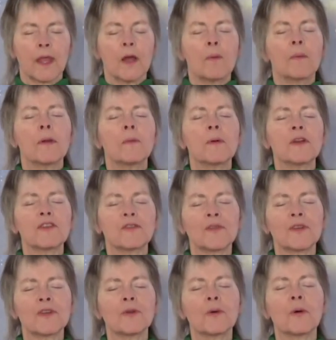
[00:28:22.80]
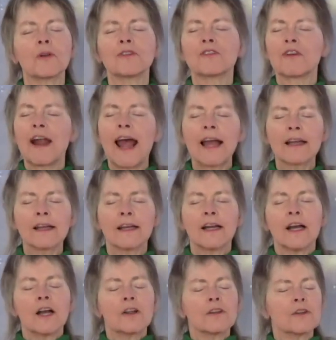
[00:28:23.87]
We wish for your track
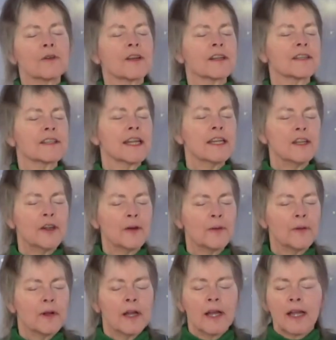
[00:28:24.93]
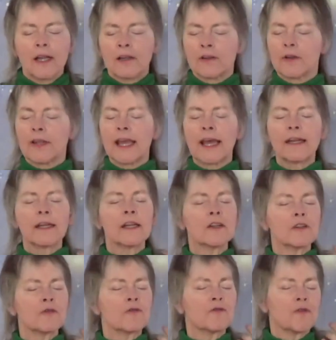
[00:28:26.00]
to continue, to get
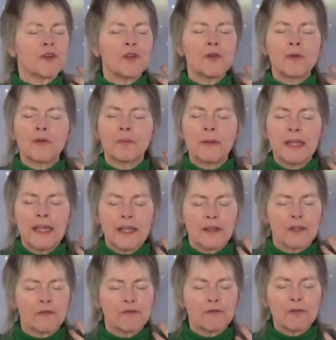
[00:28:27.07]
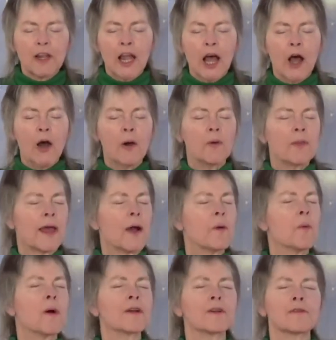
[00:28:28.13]
in, for you to be in the flow, that
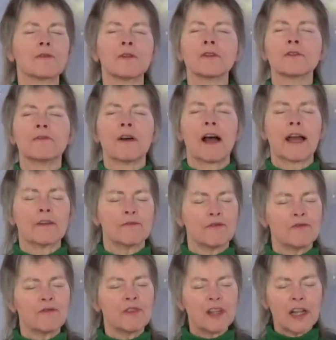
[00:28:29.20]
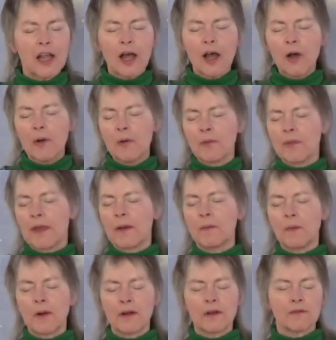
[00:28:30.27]
wonderful divine flow, that
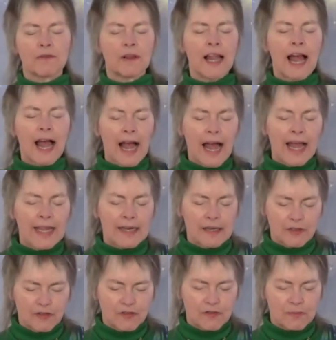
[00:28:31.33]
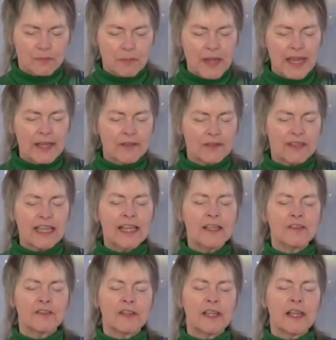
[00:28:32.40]
wonderful high space,
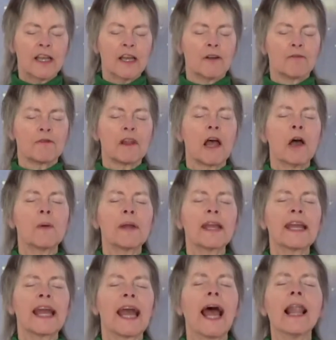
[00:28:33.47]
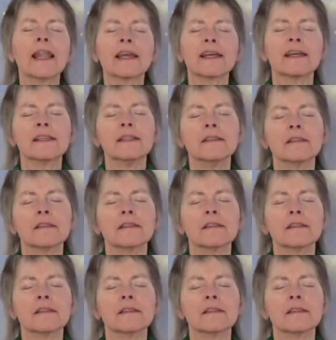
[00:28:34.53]
easy, flowing, elegant.